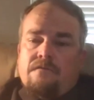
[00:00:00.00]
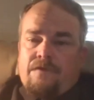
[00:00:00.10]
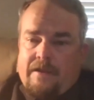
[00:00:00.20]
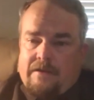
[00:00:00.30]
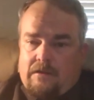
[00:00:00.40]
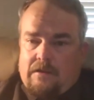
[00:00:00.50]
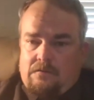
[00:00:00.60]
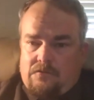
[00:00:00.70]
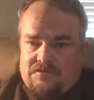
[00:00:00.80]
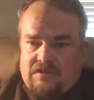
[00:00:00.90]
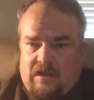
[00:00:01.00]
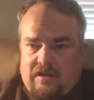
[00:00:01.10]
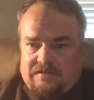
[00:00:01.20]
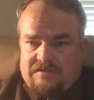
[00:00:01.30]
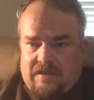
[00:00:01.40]
Finally, there's the
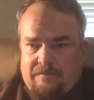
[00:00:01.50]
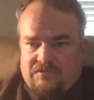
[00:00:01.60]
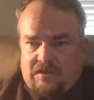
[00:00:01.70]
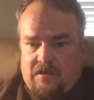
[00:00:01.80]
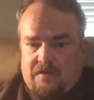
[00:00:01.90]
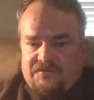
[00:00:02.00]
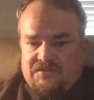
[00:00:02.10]
concept of